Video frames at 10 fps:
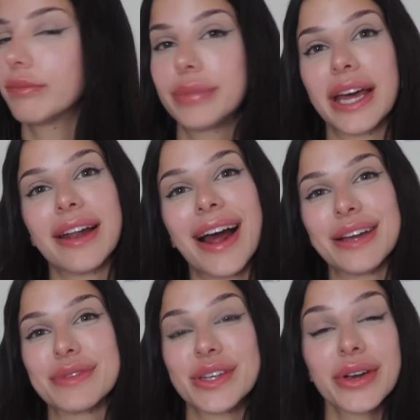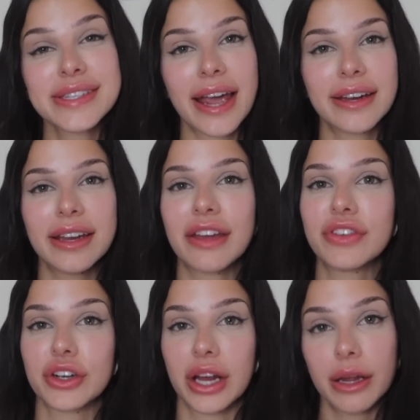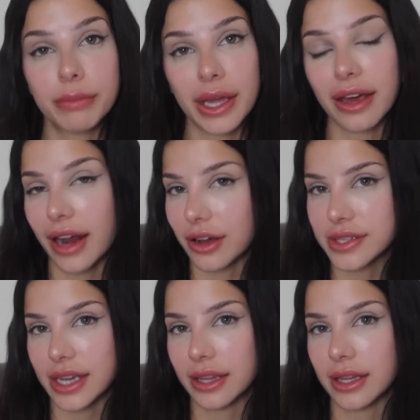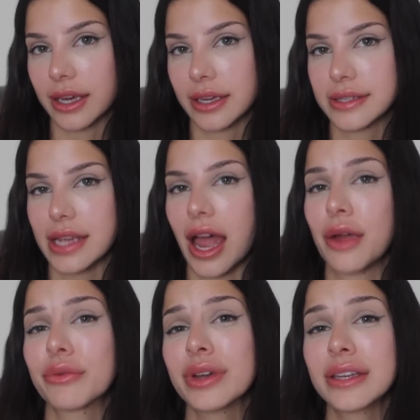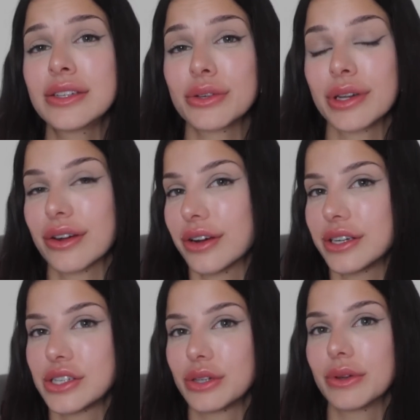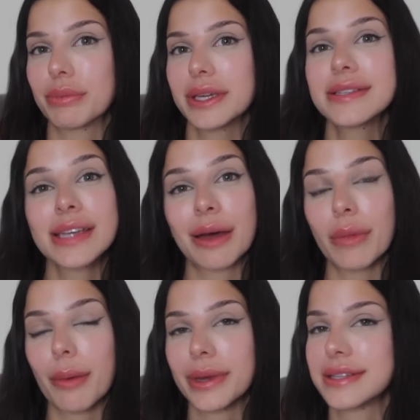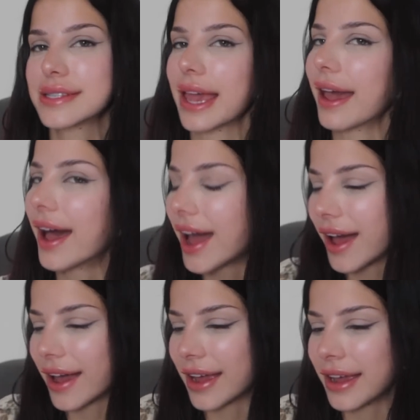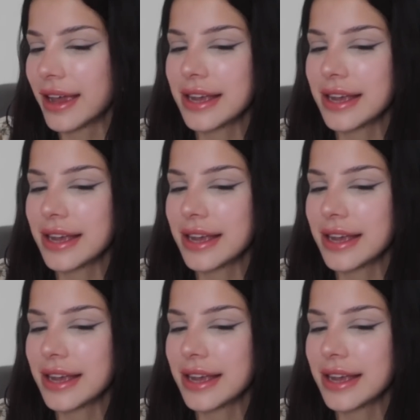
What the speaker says: But I am so excited. If you're gonna be at Outside Lands, I really do encourage you to please come up and say hi